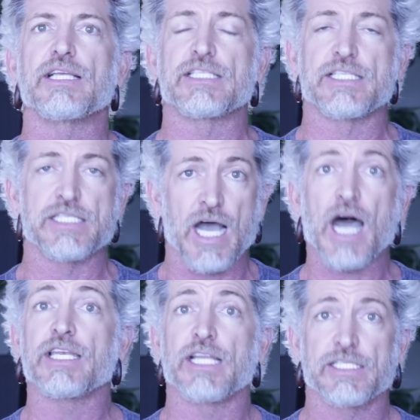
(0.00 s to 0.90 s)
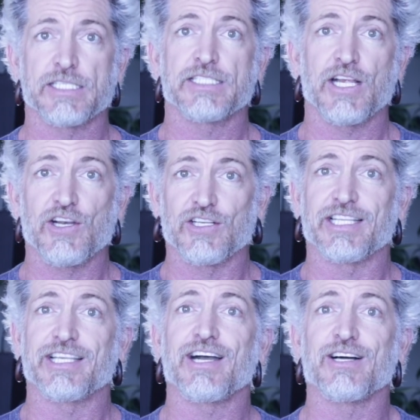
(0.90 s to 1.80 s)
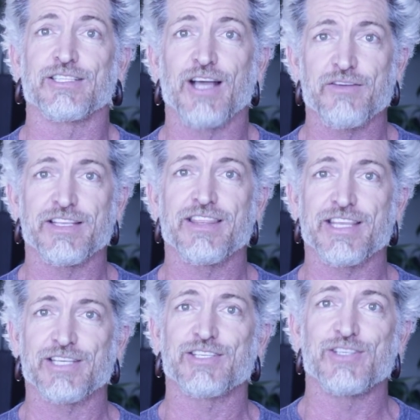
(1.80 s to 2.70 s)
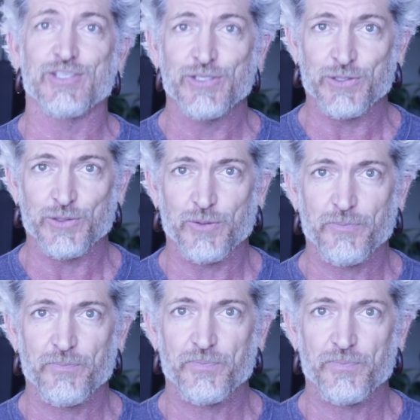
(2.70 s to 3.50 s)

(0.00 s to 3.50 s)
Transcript: is not necessarily a loving thing to do.